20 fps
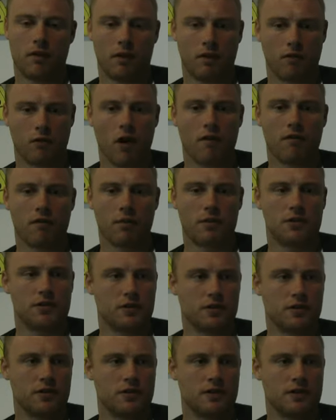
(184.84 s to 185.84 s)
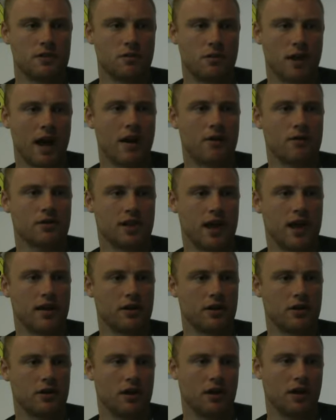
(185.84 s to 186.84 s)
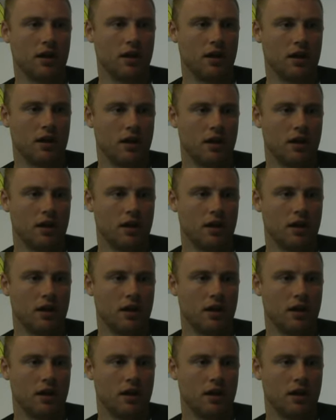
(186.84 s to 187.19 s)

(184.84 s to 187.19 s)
I've had a lot of opportunities outside of cricket.